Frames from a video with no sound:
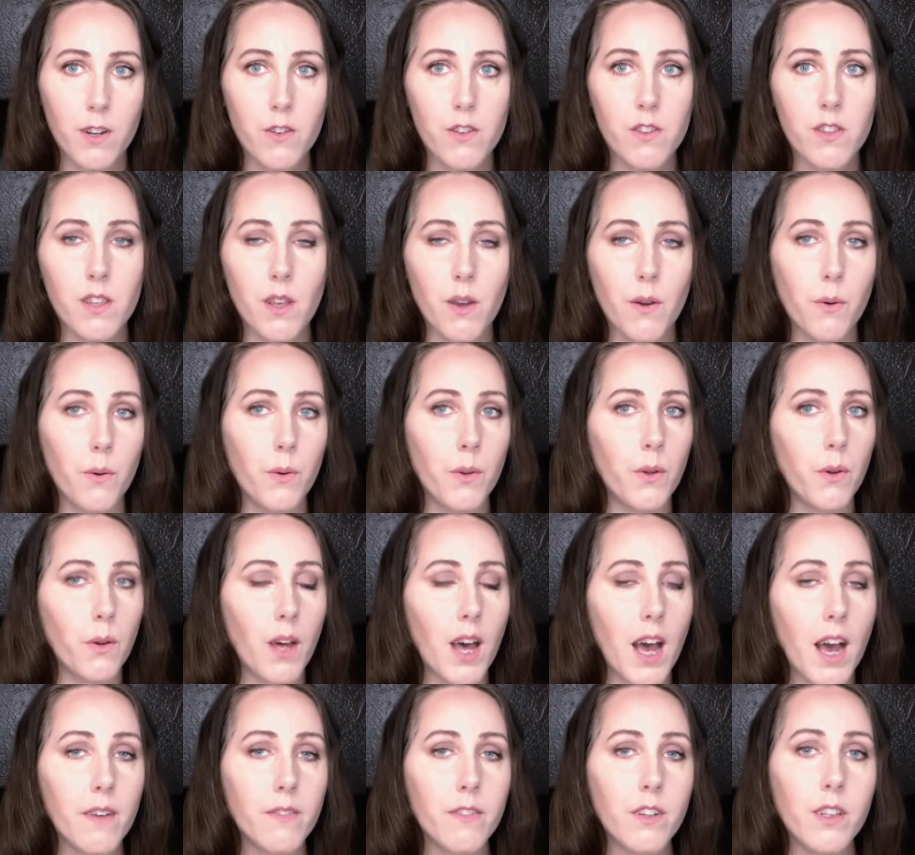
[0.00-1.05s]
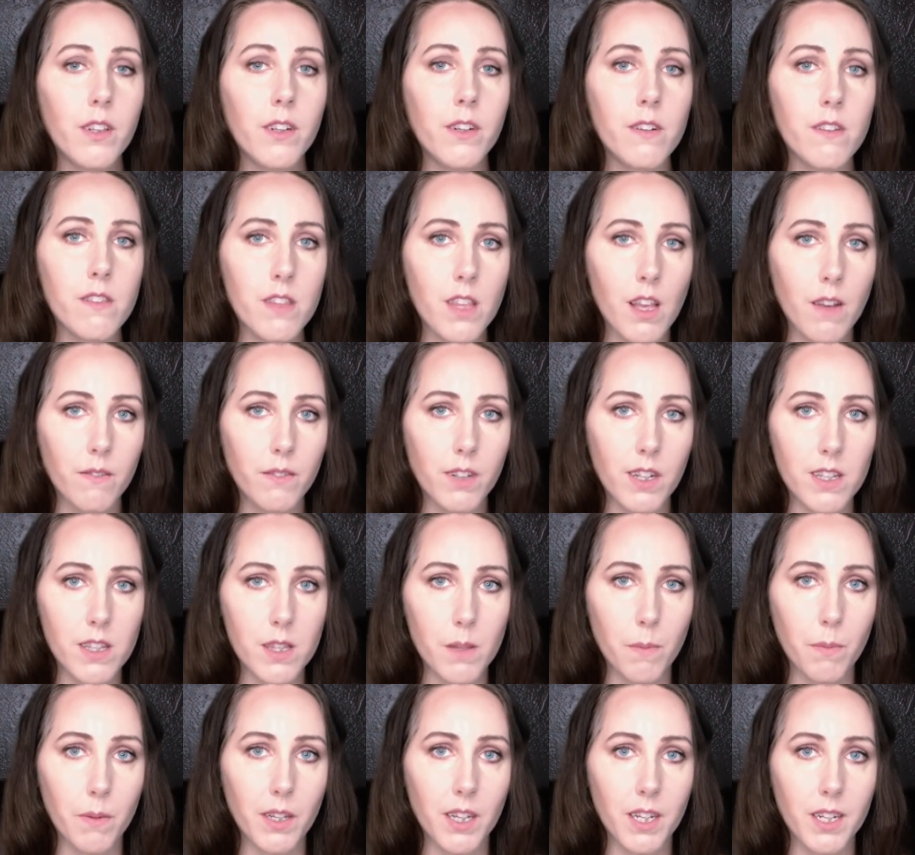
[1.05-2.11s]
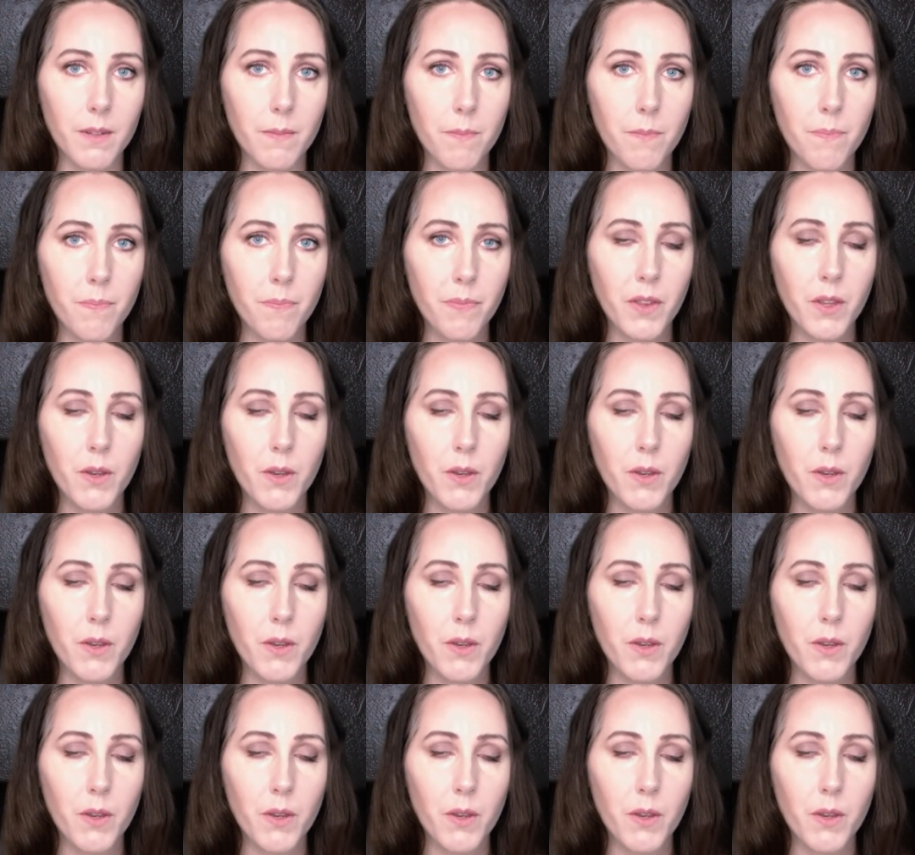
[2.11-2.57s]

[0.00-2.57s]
So you'll have to learn self-discipline.